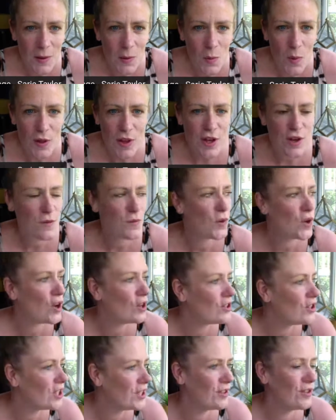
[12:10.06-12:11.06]
Whether you've
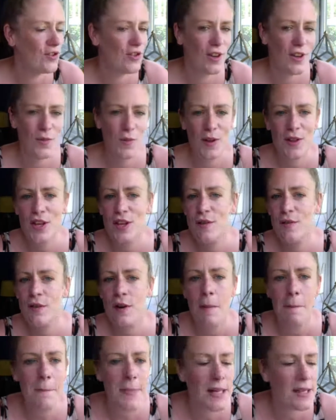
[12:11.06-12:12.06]
got children, whether you've
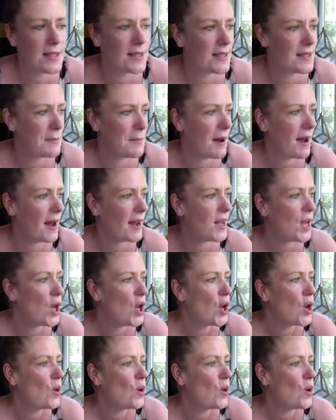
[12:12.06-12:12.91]
got bills to pay,